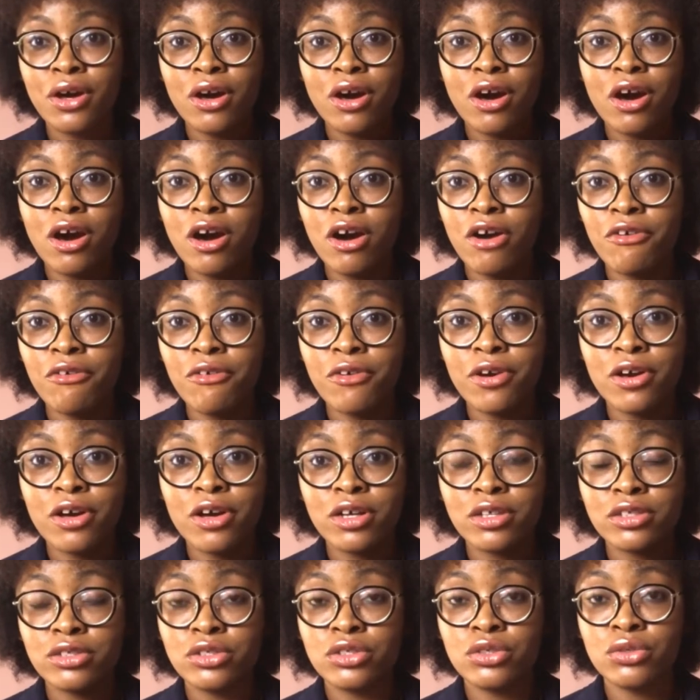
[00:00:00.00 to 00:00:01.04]
uh,
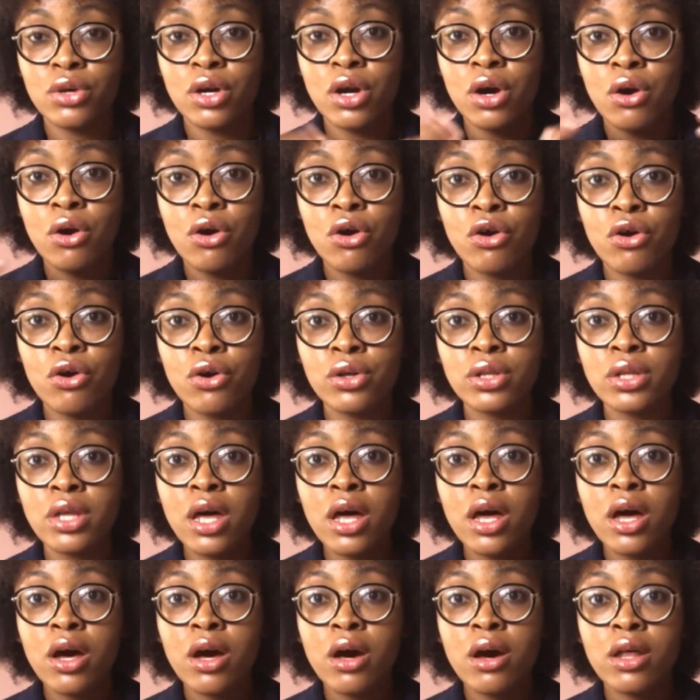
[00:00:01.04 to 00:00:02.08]
to a whole
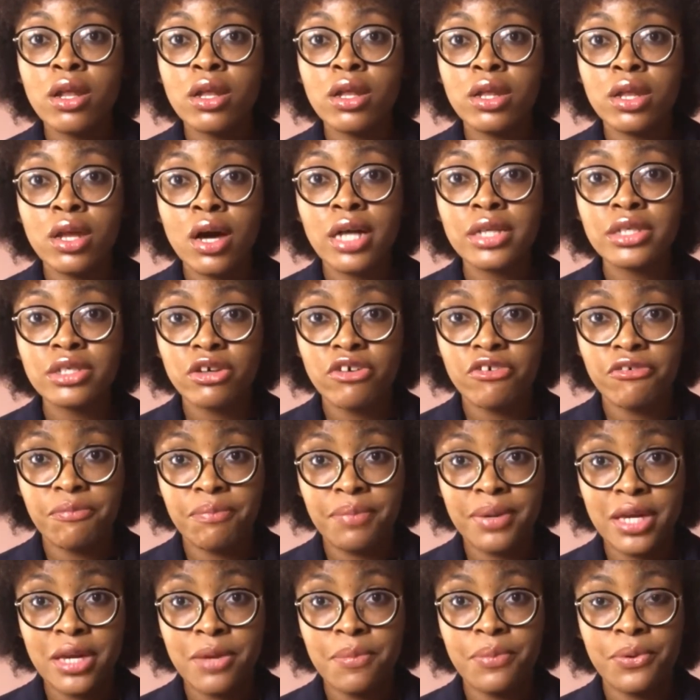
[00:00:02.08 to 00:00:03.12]
lot of
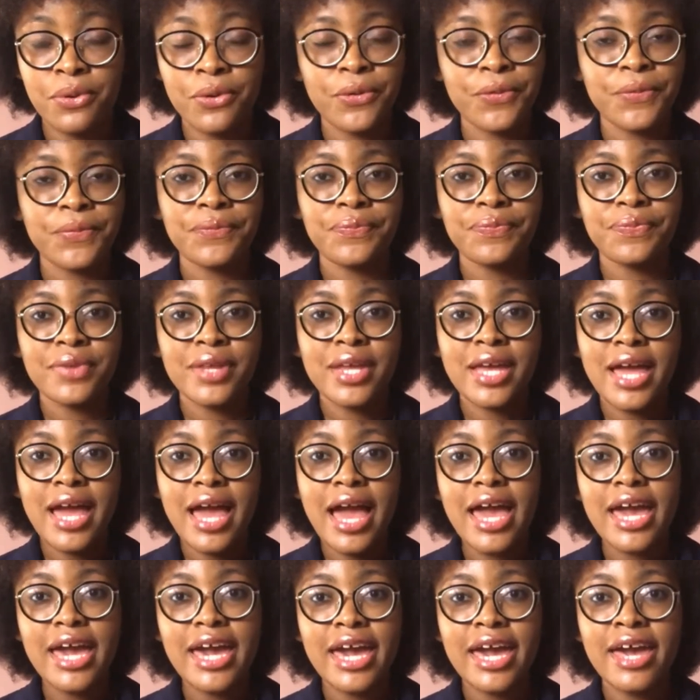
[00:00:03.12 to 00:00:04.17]
people
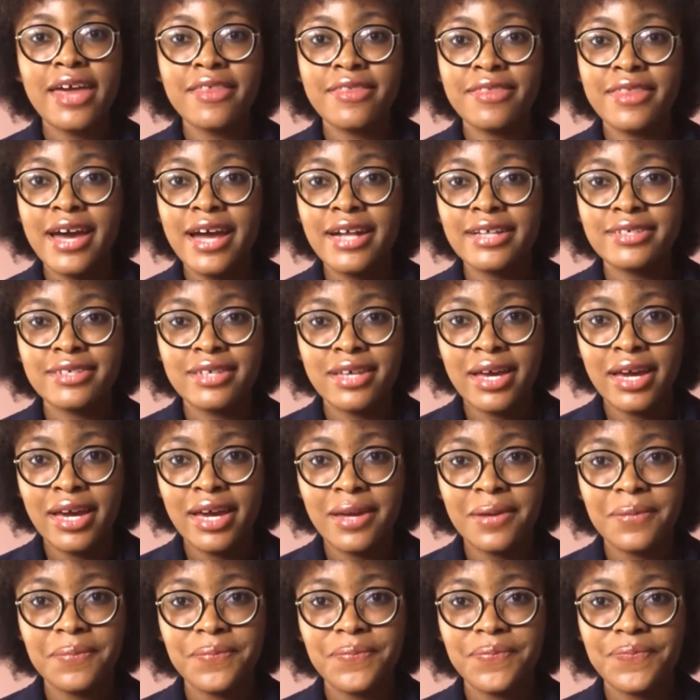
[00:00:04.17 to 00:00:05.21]
at that
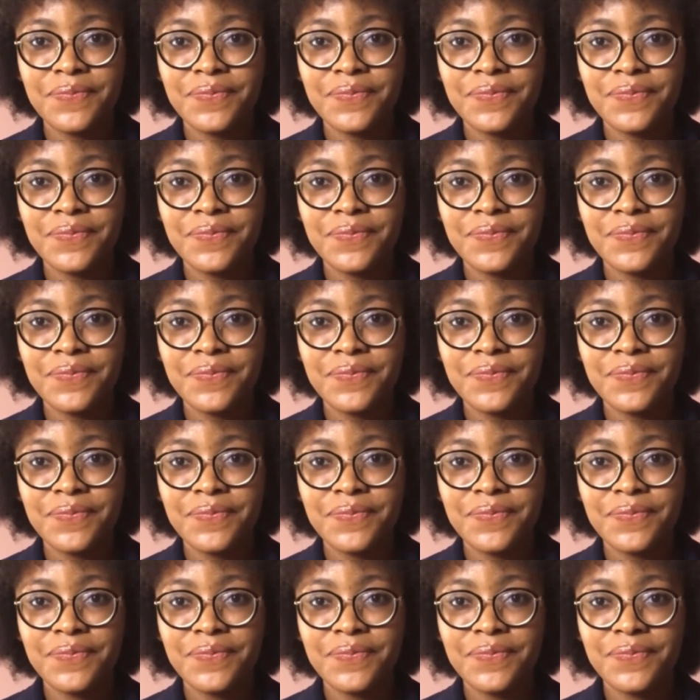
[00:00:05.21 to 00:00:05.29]
time.